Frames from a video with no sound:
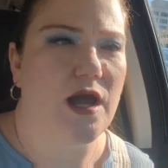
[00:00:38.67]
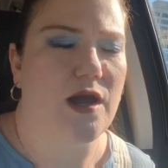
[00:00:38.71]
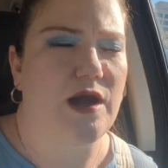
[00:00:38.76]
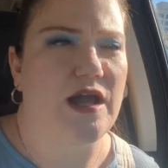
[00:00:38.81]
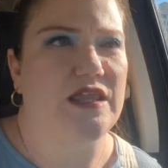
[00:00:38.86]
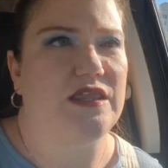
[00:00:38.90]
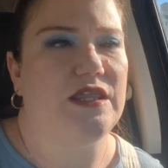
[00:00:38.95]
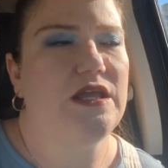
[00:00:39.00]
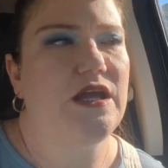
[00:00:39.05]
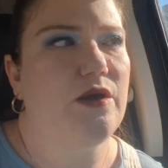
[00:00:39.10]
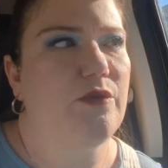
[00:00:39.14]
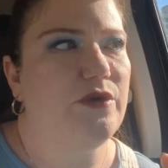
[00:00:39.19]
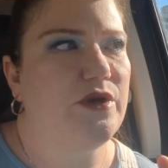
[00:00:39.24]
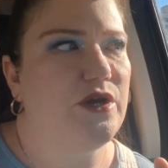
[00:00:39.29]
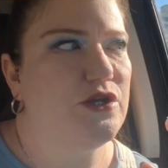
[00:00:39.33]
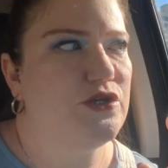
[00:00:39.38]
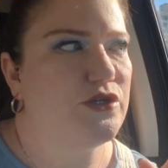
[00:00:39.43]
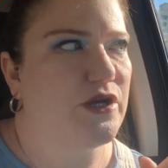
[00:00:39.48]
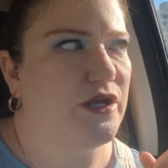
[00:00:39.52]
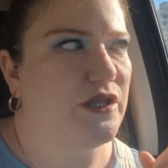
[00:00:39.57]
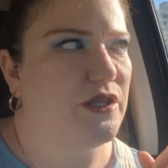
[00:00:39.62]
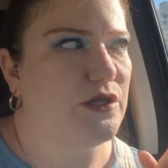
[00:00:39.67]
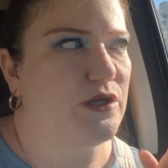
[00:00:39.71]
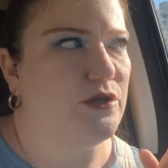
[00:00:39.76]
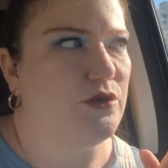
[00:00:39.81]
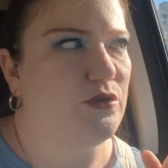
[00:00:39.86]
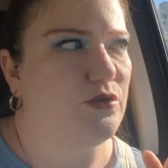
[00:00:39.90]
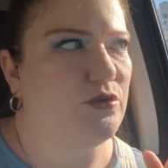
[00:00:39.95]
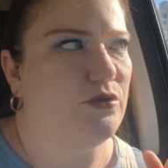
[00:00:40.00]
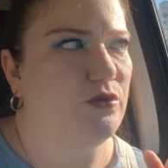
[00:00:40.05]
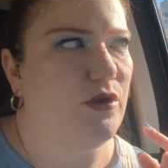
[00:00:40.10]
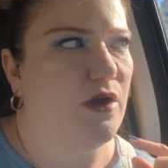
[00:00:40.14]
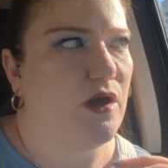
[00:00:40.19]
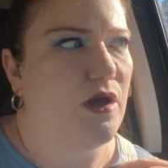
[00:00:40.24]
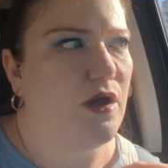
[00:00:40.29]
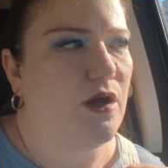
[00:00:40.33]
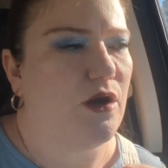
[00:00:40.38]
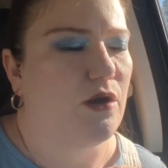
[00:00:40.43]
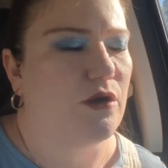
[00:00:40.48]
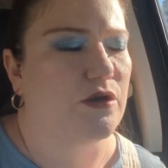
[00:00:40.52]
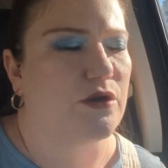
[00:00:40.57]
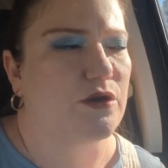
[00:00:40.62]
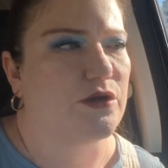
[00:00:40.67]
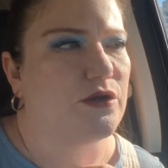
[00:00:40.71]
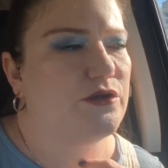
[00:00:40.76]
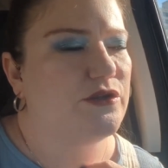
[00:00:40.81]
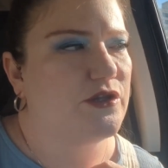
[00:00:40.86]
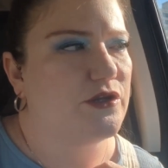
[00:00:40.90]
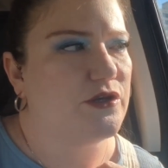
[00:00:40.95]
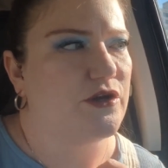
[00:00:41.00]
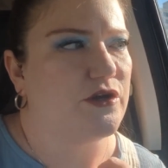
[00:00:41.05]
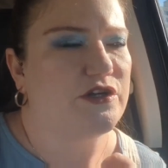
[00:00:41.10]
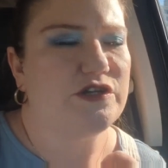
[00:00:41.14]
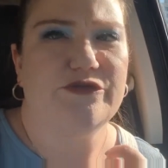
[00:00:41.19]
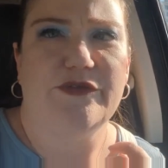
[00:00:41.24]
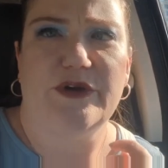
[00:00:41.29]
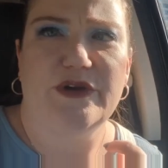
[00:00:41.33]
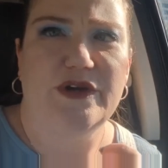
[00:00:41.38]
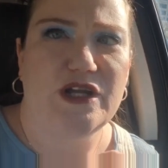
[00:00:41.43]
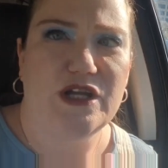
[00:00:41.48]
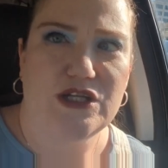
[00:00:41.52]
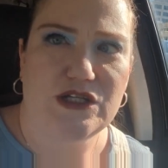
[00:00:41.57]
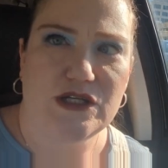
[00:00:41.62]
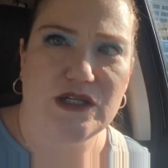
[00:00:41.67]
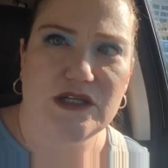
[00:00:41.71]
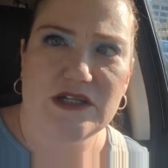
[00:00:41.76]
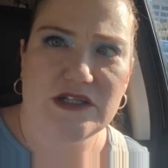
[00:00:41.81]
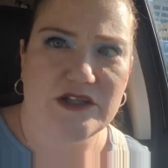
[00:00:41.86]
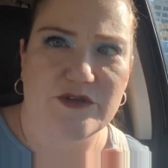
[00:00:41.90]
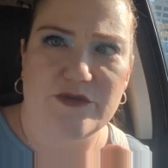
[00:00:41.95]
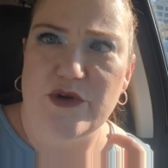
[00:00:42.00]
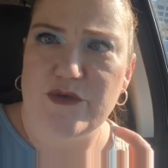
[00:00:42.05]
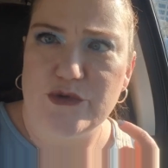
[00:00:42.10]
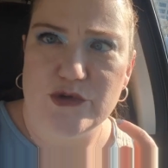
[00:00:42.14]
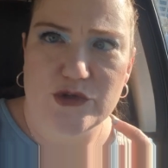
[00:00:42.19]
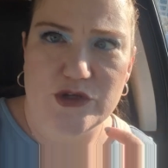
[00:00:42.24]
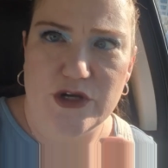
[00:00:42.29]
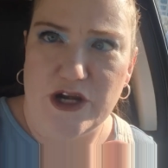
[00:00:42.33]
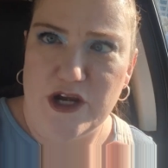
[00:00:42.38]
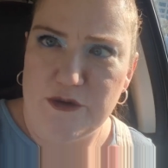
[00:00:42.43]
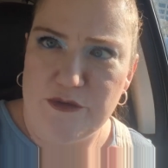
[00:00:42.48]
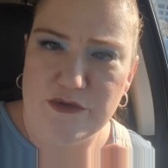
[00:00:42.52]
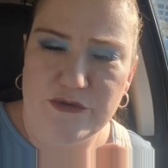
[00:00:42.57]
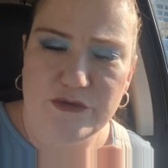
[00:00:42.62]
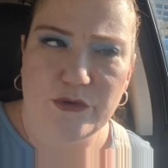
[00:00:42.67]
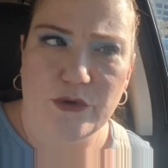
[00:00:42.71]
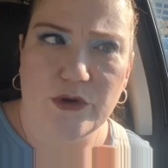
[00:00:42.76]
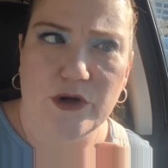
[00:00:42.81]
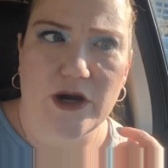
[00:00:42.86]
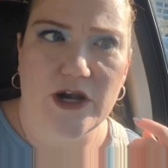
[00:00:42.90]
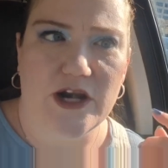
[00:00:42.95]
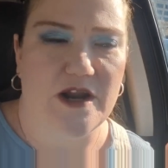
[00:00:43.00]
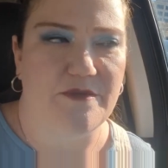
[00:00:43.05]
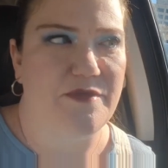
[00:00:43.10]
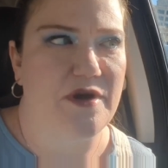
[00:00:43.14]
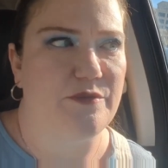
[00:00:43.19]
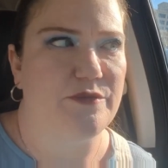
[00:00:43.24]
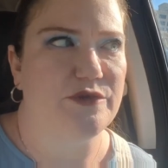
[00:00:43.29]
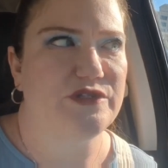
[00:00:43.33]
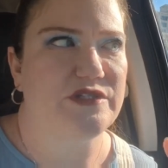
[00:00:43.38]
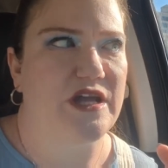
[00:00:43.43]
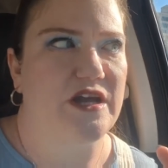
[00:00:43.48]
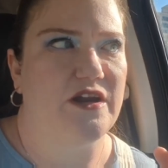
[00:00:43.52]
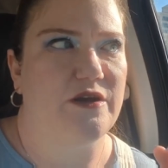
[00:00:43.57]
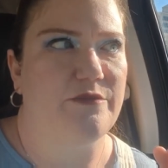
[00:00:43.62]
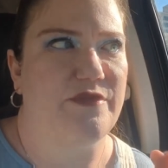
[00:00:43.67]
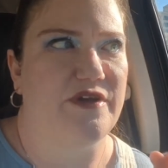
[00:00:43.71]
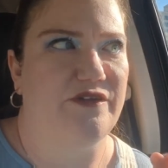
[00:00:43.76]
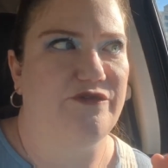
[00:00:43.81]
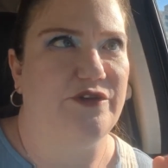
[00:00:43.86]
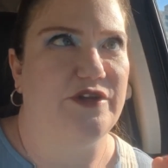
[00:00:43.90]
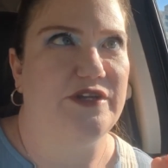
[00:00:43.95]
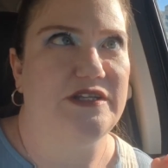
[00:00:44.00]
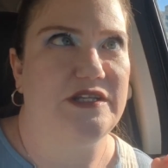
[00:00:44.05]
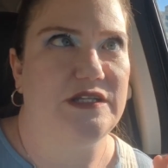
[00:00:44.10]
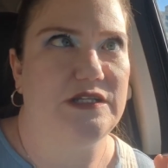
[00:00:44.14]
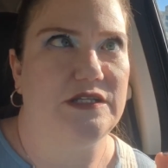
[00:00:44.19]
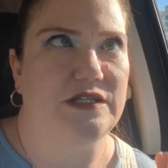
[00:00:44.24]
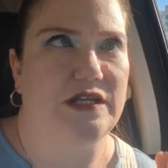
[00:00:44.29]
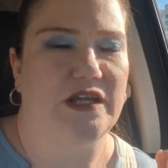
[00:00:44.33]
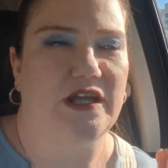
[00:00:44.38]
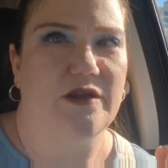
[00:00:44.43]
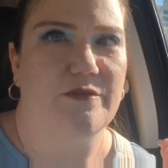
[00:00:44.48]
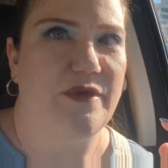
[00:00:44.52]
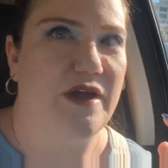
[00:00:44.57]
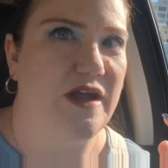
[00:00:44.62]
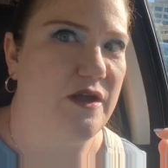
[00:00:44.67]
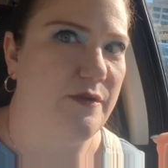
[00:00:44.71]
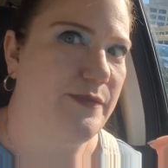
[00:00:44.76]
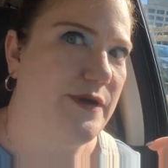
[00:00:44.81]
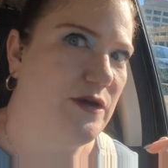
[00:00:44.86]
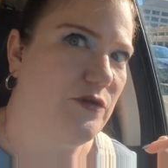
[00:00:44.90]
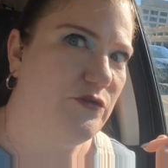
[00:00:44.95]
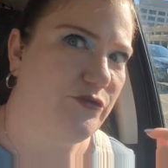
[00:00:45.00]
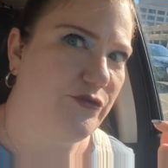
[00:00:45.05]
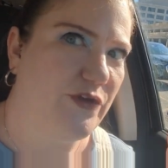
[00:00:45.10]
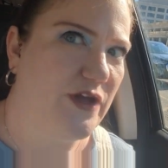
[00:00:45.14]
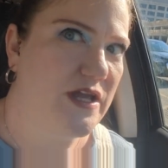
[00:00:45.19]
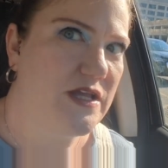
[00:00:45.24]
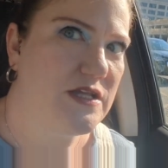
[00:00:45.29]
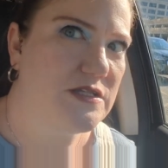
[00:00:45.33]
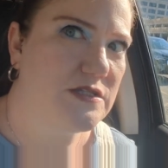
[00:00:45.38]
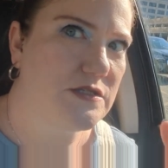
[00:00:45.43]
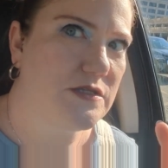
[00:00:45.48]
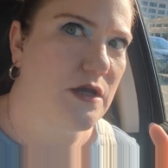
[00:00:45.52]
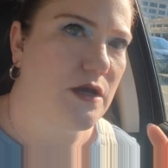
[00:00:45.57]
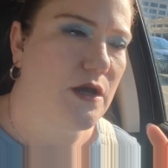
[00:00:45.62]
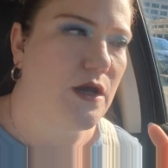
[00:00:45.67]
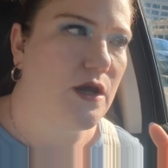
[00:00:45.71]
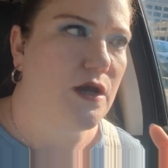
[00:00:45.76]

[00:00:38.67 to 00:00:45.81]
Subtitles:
I think I want to try the NARS foundation because I've never tried it before and I'm almost out of my Fenty stick and my about face.